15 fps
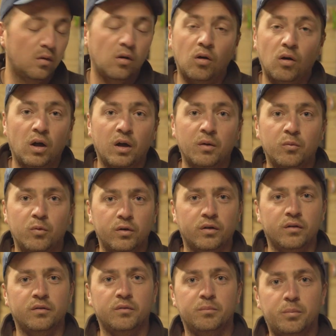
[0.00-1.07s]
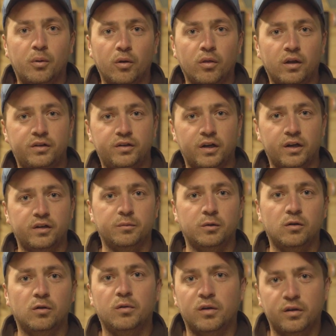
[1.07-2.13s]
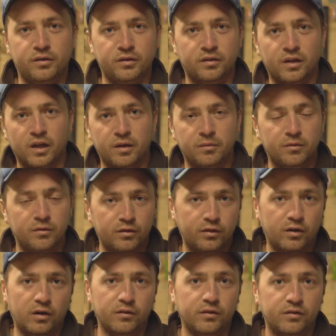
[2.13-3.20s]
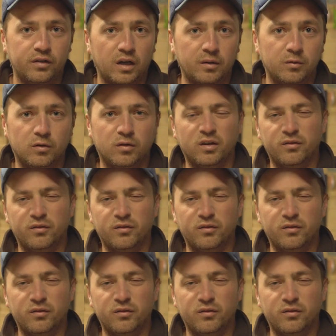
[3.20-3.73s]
I wouldn't bother changing my lure and I just keep throwing the same lure.